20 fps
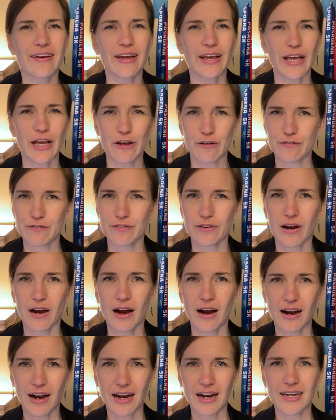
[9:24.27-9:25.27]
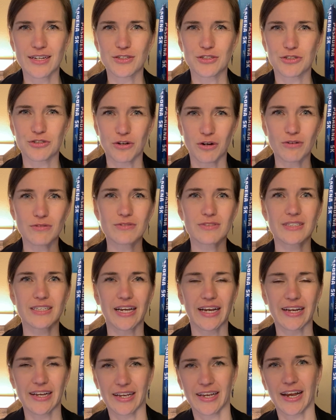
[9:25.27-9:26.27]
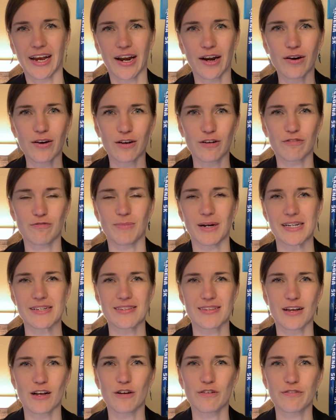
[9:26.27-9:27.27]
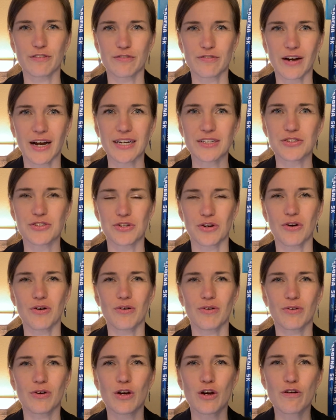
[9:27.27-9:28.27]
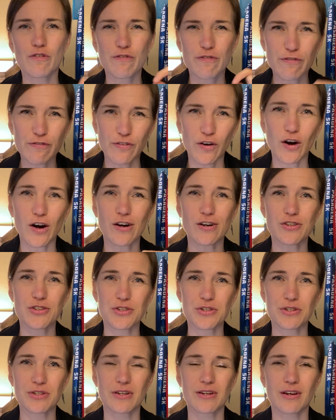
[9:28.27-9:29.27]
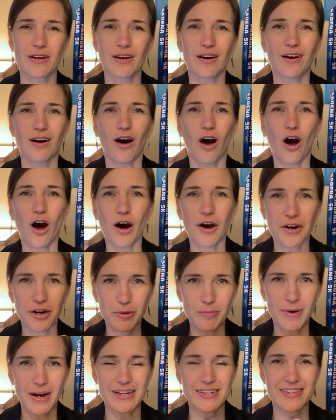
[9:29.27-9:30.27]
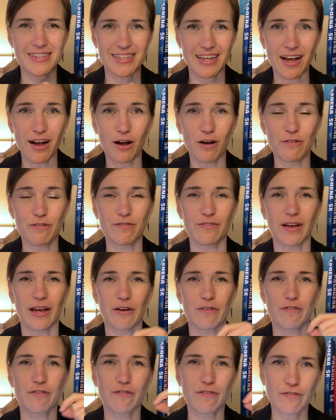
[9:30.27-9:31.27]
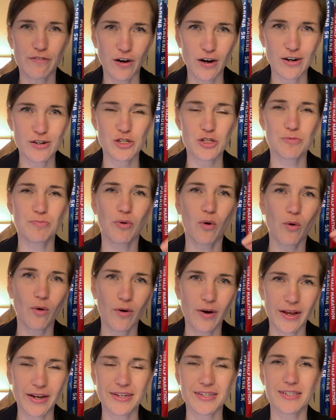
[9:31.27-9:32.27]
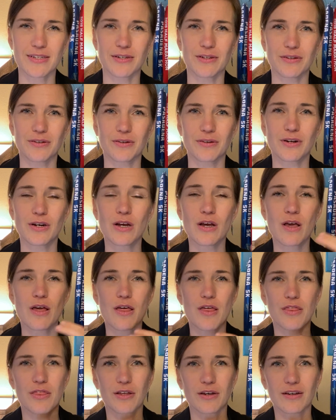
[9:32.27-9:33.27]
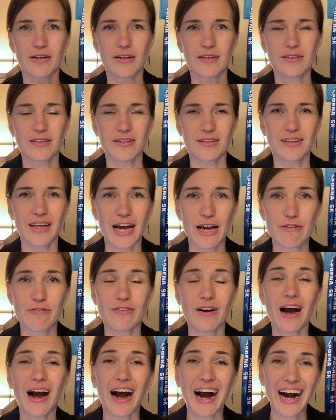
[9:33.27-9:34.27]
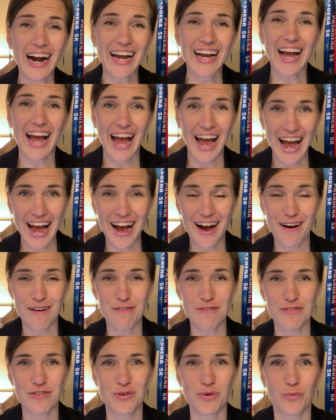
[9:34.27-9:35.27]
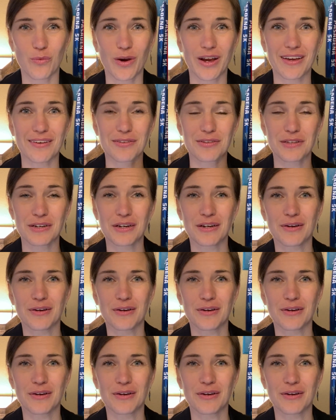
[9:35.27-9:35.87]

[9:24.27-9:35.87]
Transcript: if I don't take care of myself, if I don't first honor myself and first pour into the life I have with